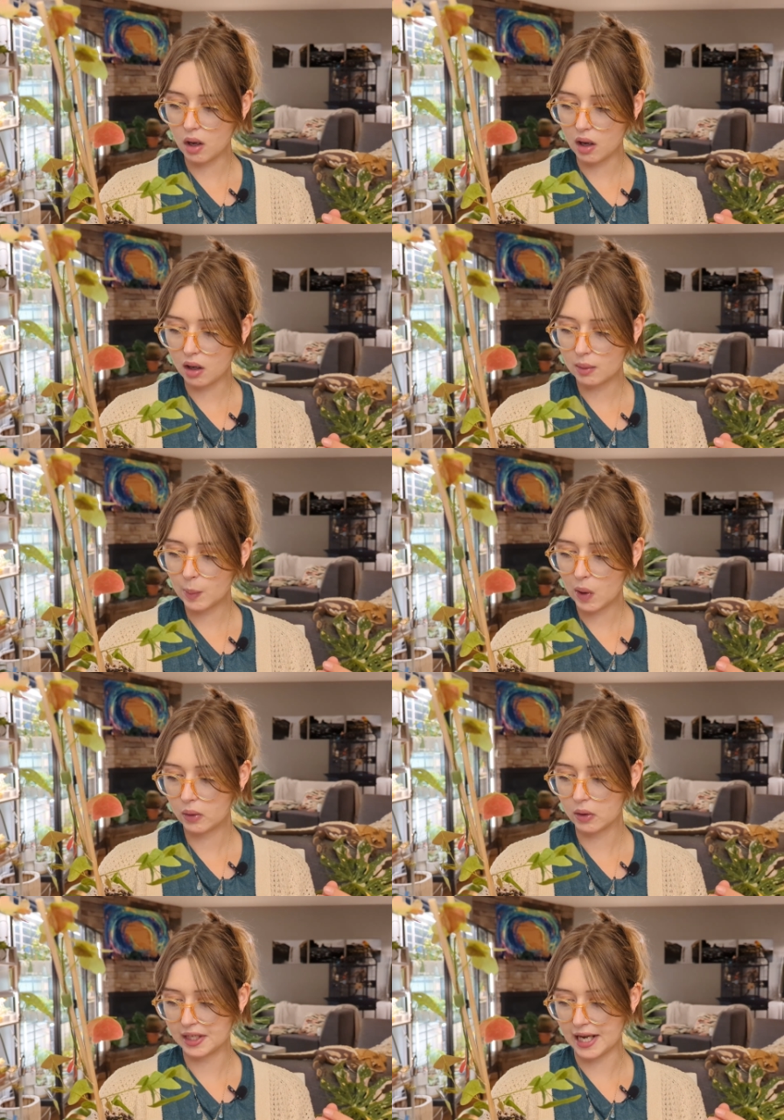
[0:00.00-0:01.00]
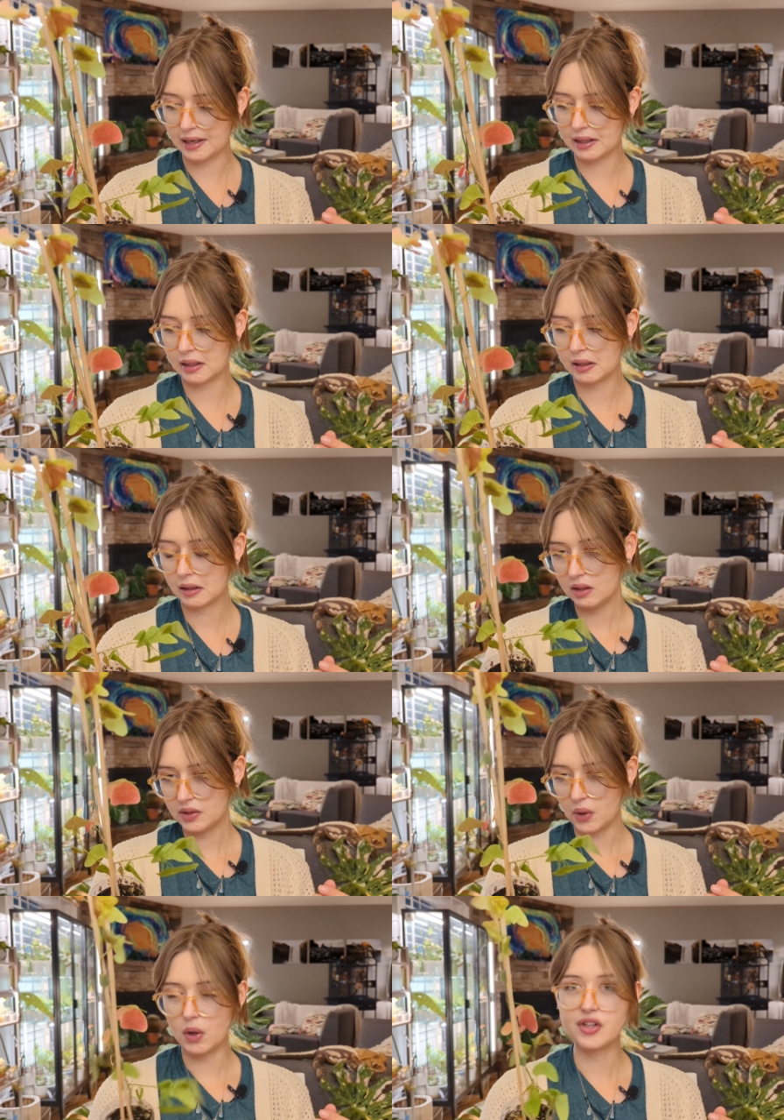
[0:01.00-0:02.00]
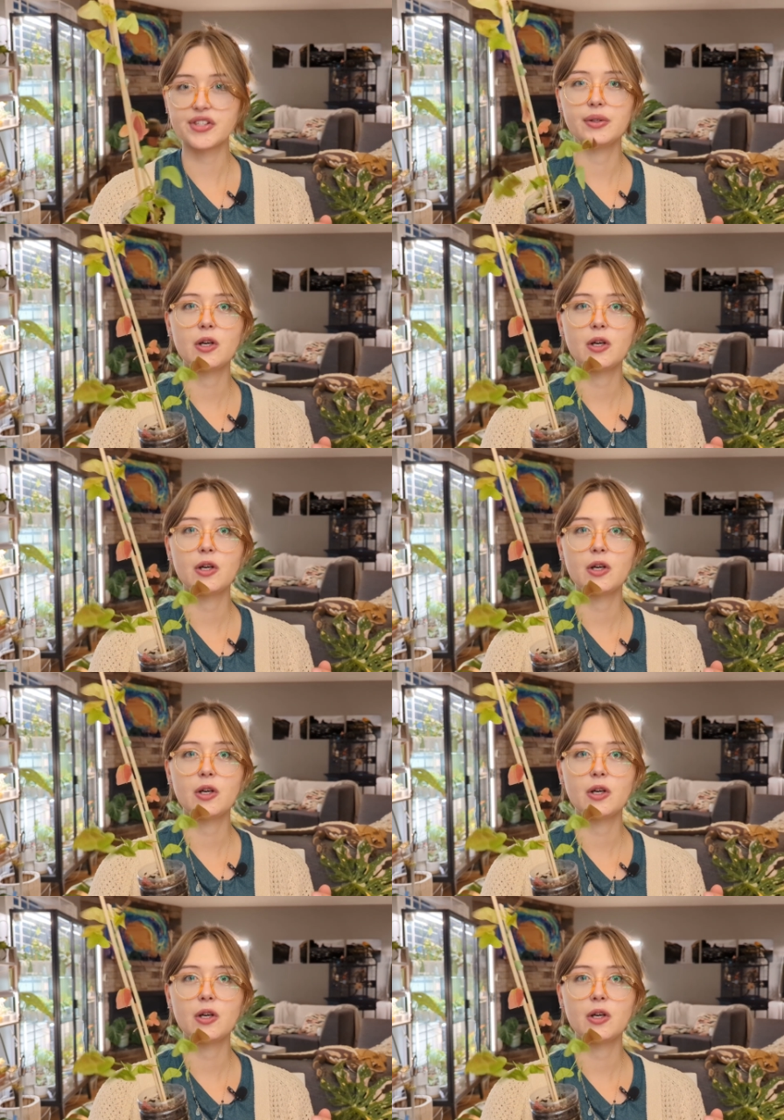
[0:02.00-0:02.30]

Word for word: obcordata, so also